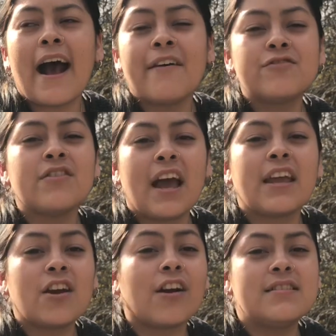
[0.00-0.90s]
after
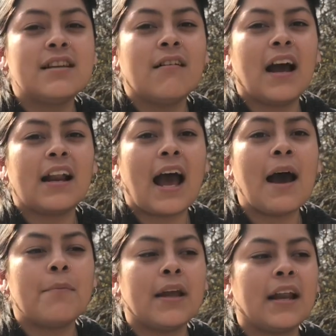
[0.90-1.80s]
that yard sale had
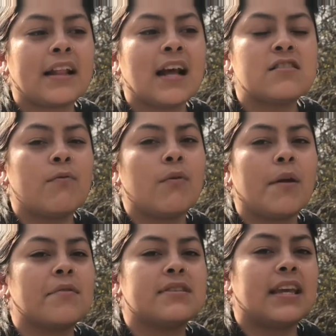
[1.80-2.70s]
happened, like that's all we
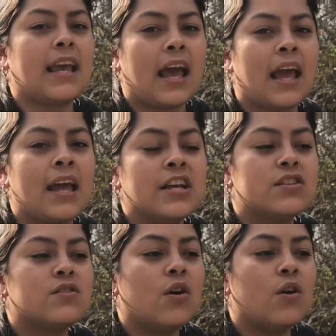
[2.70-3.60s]
were able to get.
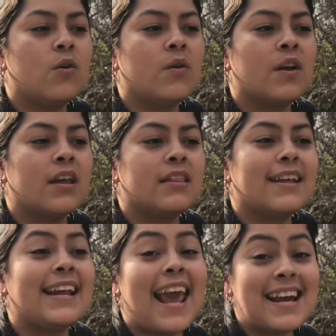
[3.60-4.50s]
So
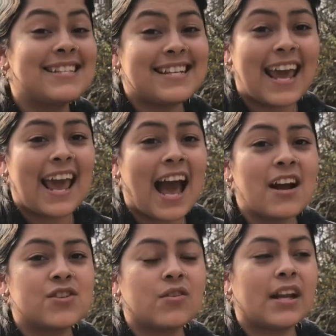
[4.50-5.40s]
the next day,
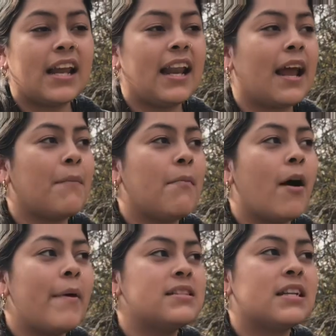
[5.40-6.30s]
actually, like my
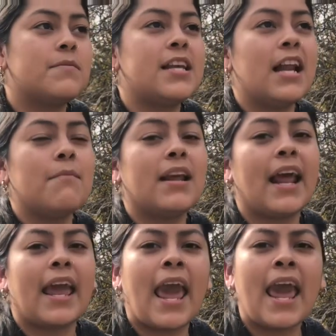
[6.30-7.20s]
mom ended up telling me
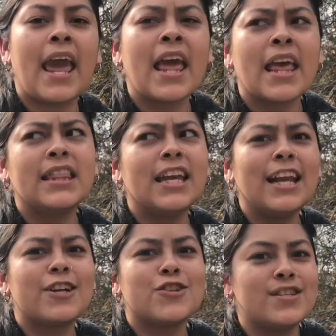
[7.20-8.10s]
like, hey, the
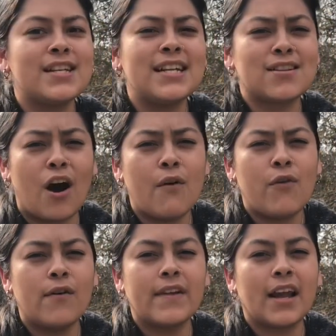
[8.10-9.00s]
electricity is
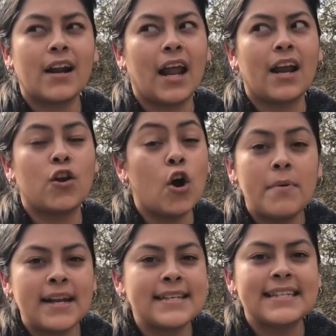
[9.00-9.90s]
off over there, like
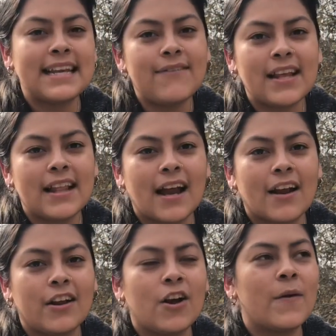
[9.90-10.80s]
nobody's living
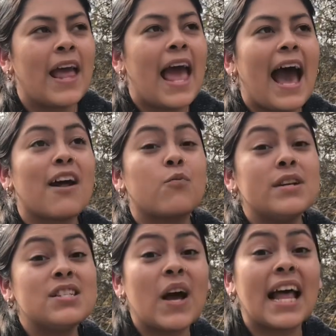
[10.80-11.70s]
there, you know, and
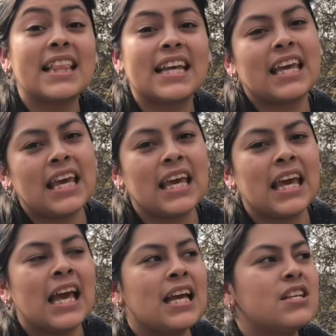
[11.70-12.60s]
we still had the
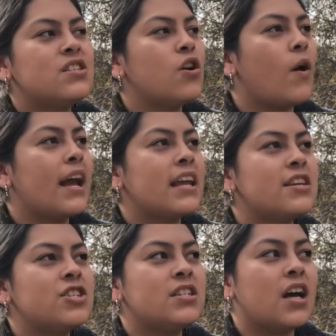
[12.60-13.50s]
key. So I
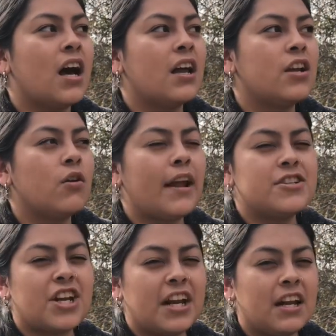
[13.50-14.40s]
guess she thought, you know,
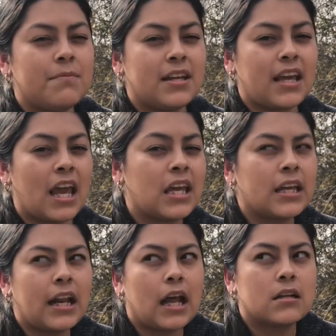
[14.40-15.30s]
like chaining up the gate
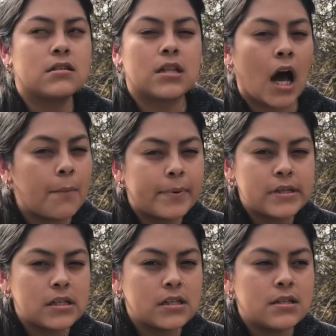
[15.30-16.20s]
can like stop
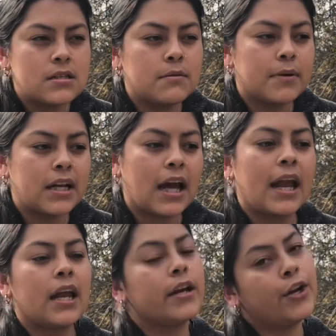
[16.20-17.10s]
us, but
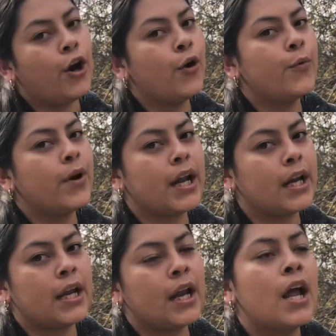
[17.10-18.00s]
like no,
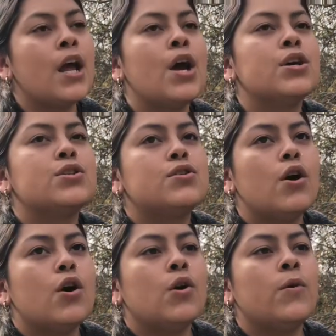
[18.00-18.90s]
honey.
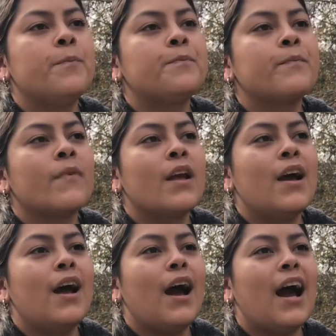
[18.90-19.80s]
So
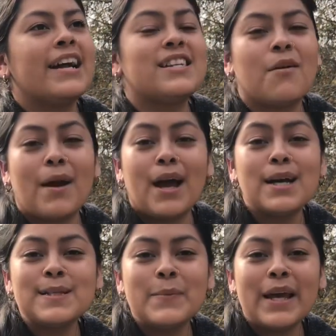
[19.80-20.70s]
I tell my
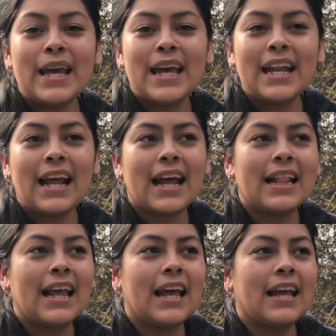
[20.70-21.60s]
husband,
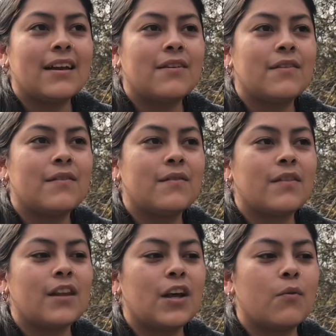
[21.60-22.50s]
and then,
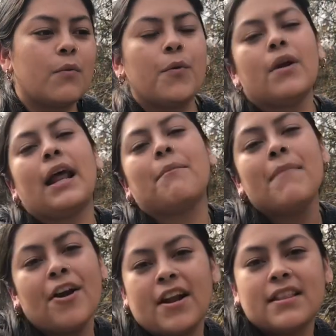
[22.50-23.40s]
you know, well, we weren't like
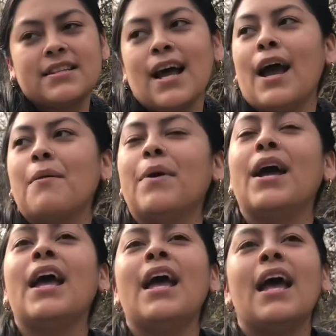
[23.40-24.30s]
married at the time,
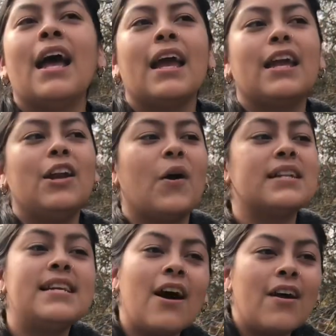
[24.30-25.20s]
but you know,
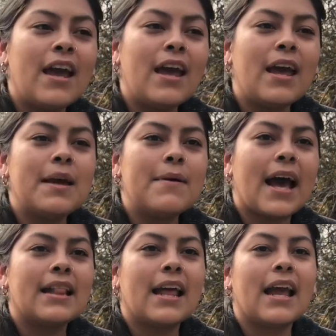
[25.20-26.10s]
I tell him,
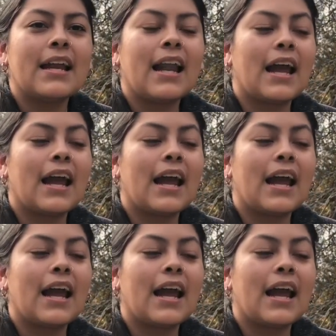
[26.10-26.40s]
and then